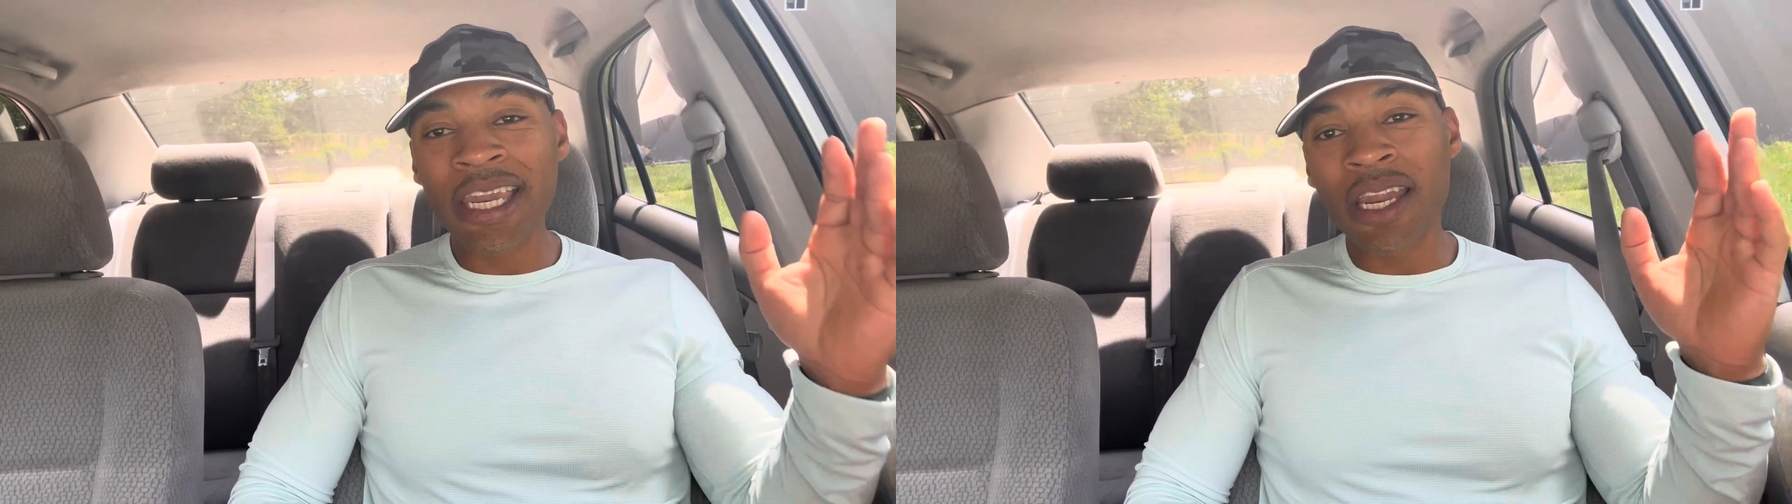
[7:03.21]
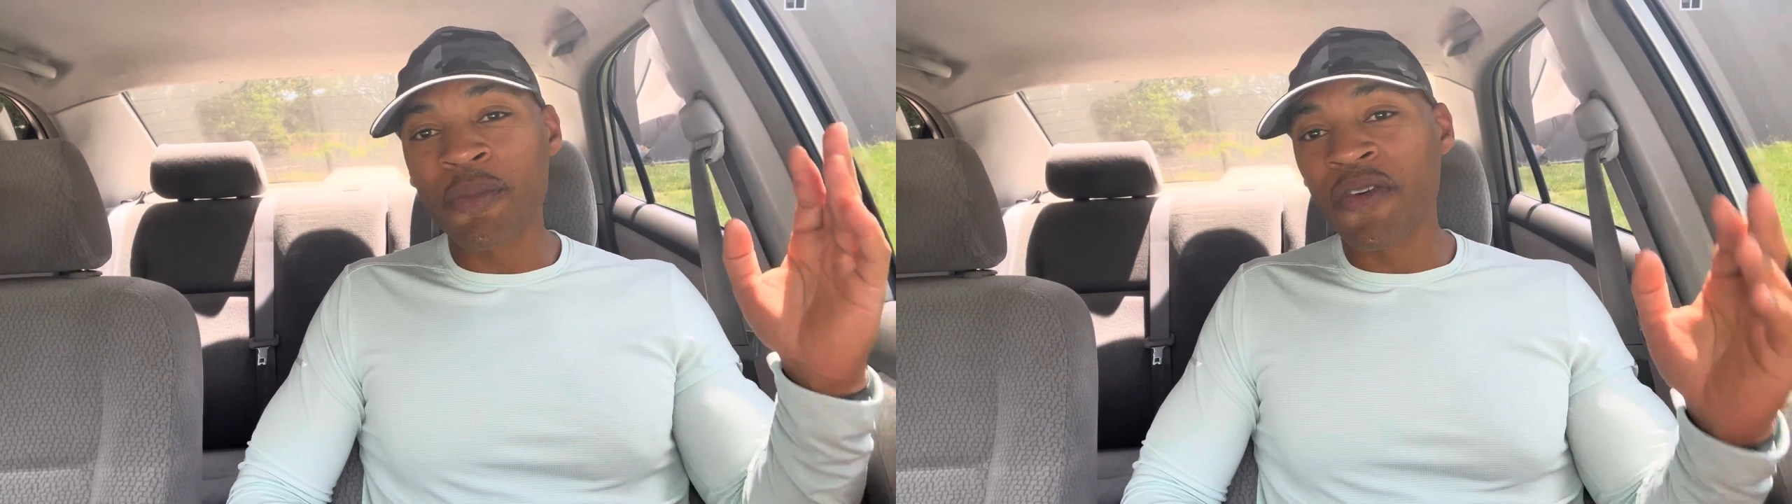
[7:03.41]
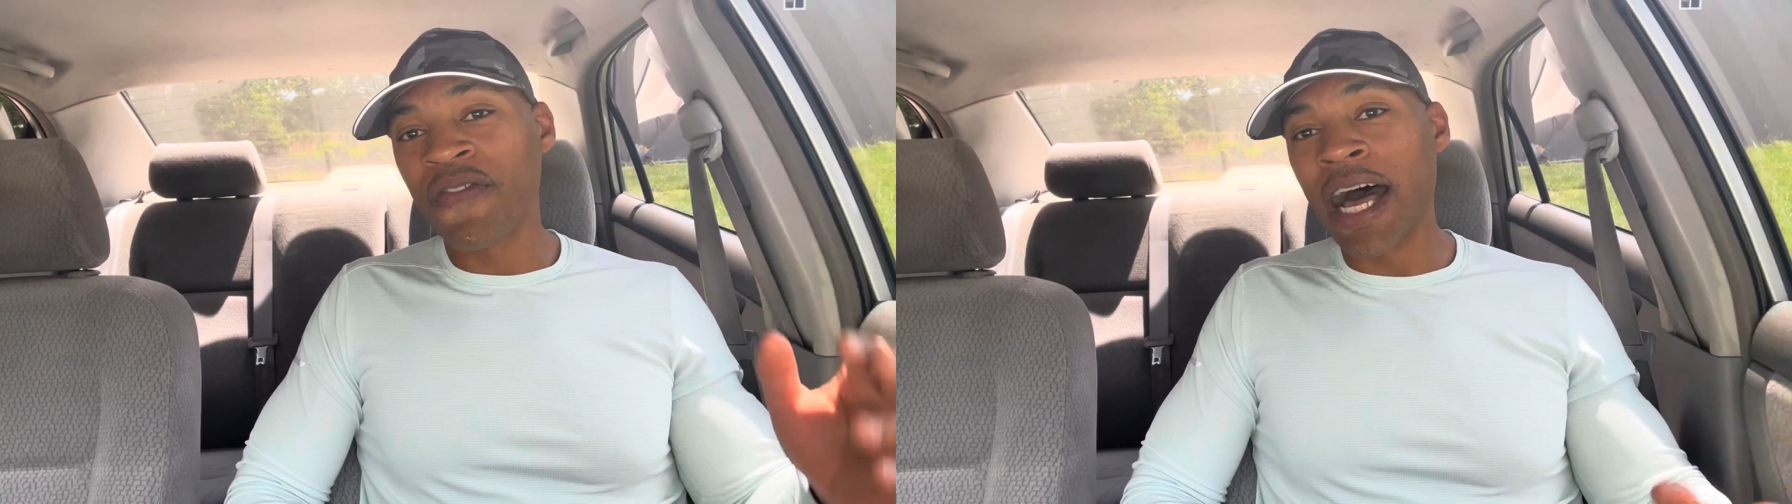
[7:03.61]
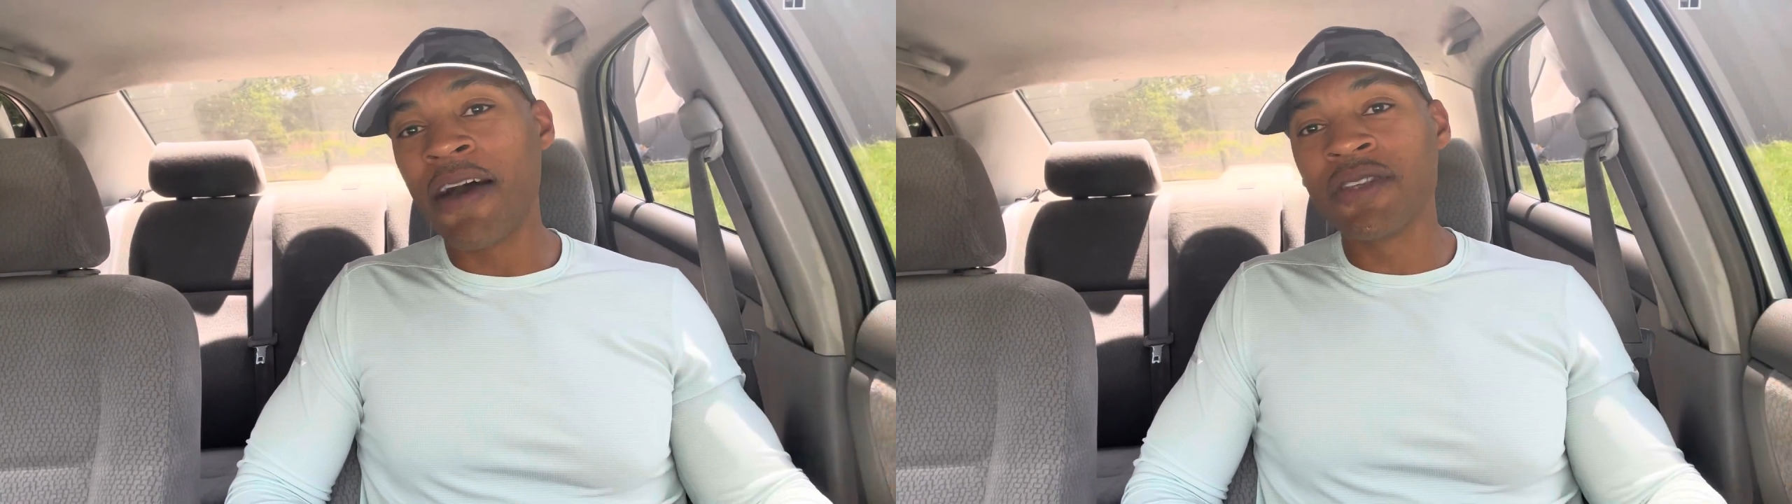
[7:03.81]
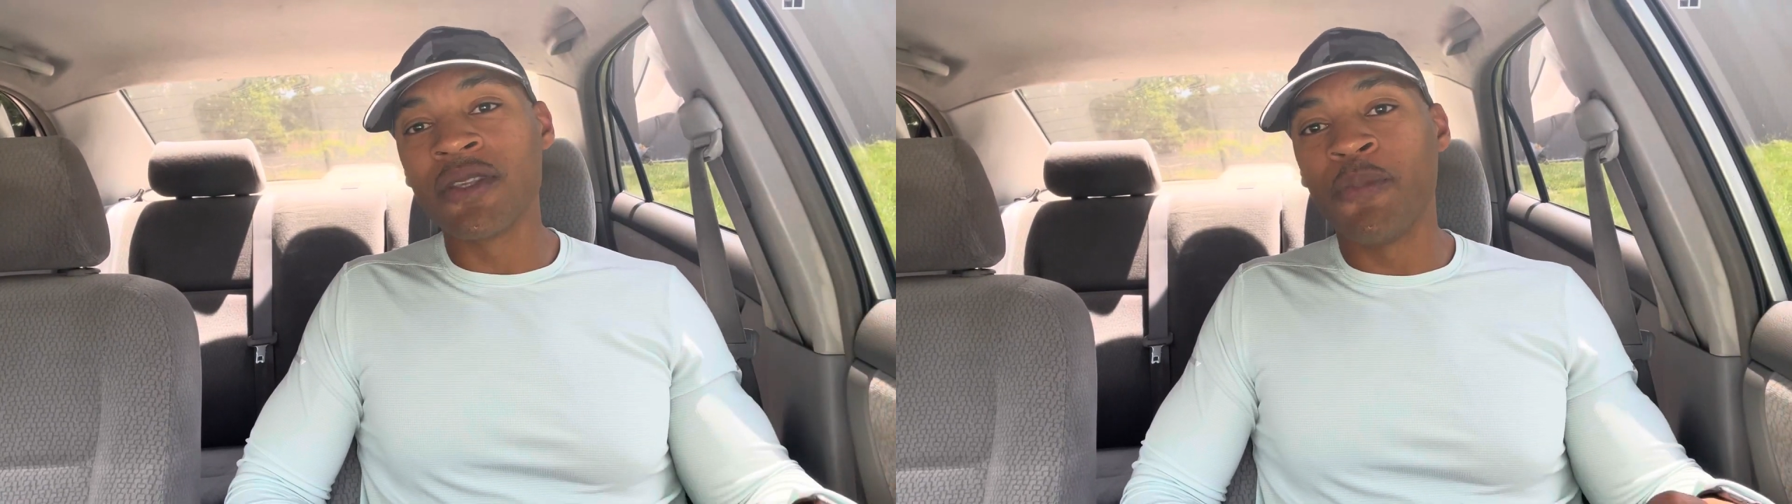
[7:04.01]
the number
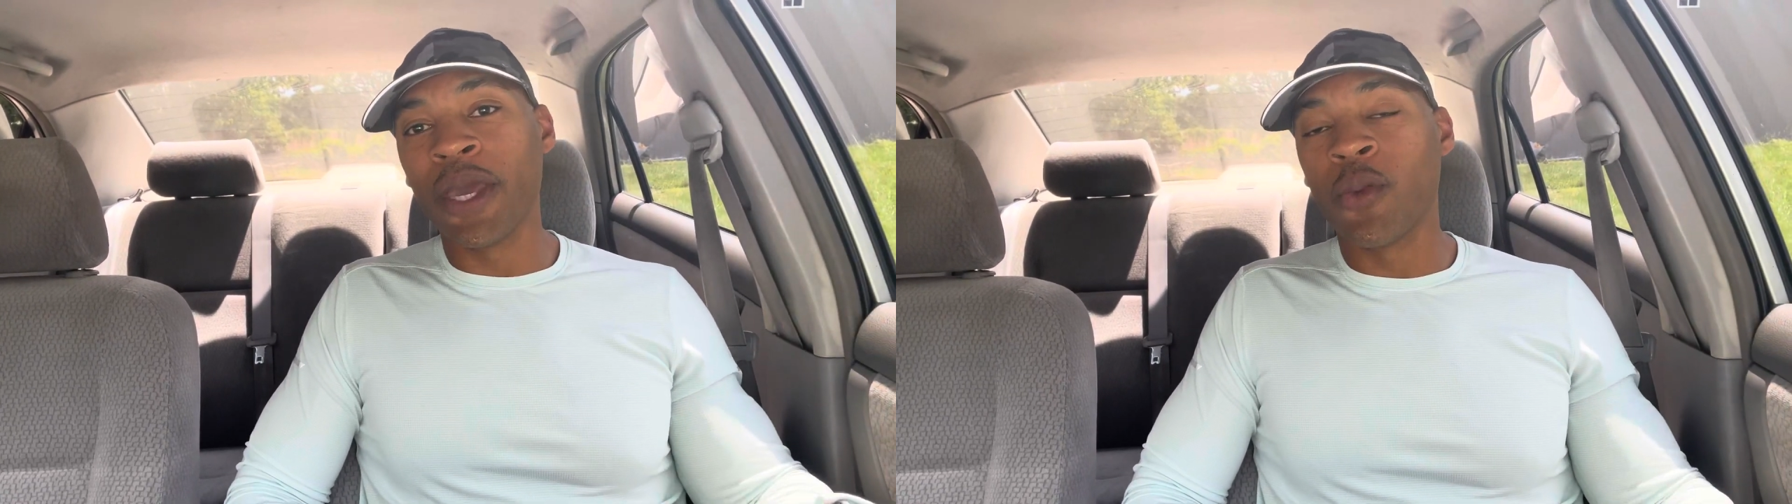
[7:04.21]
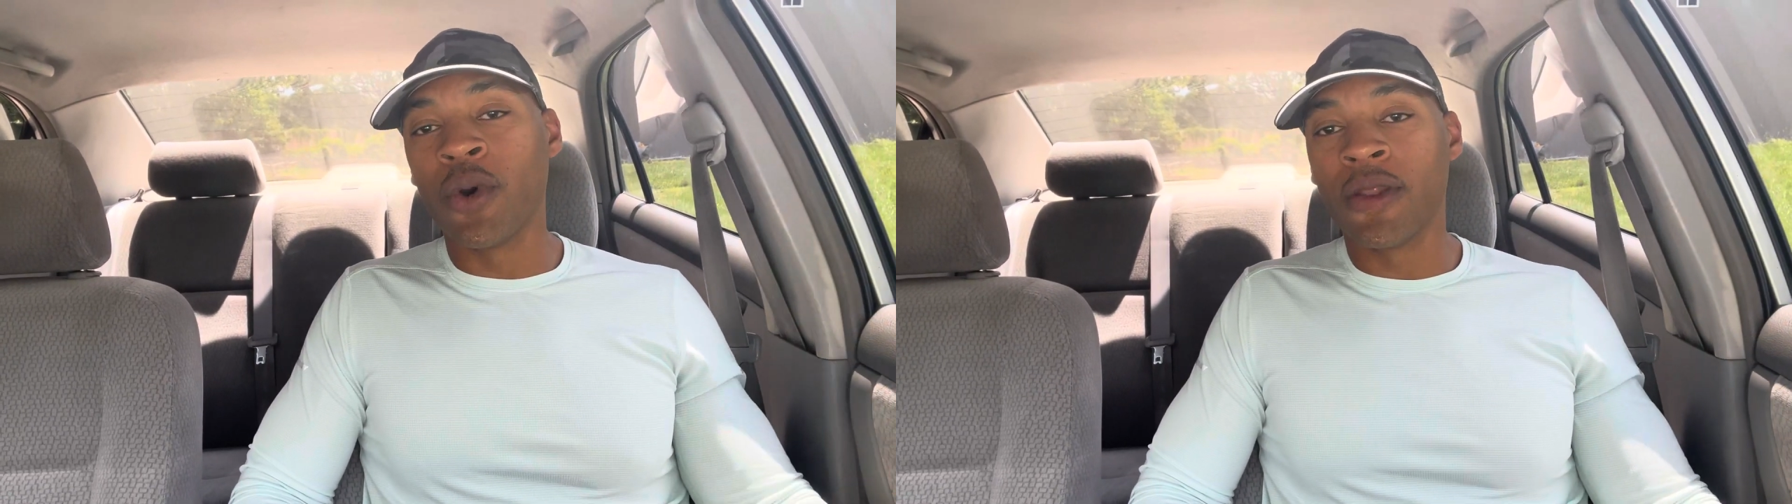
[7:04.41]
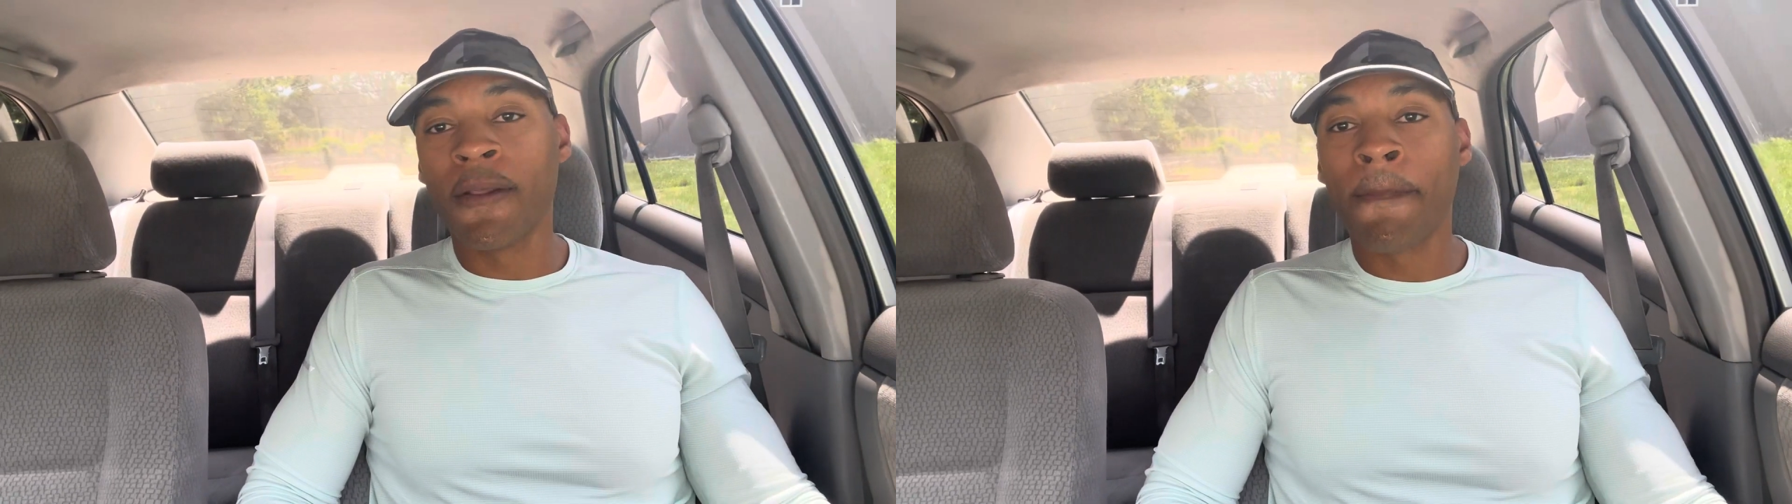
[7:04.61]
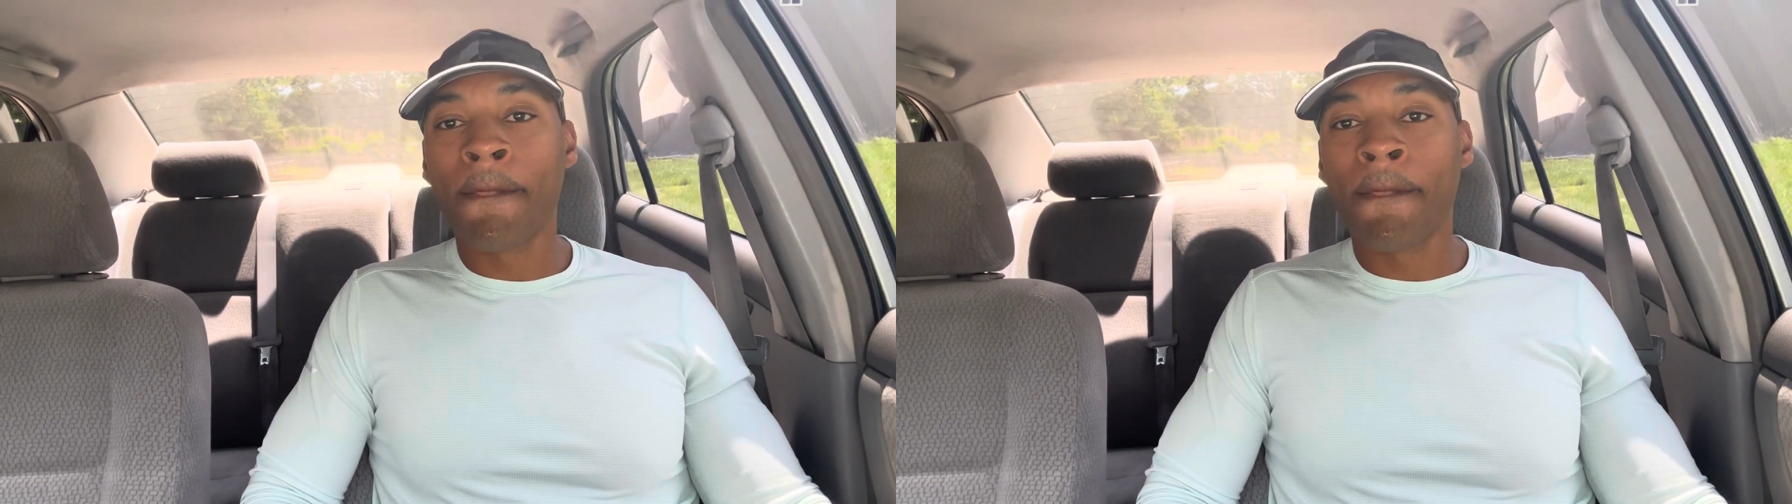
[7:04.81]
5 is the big one,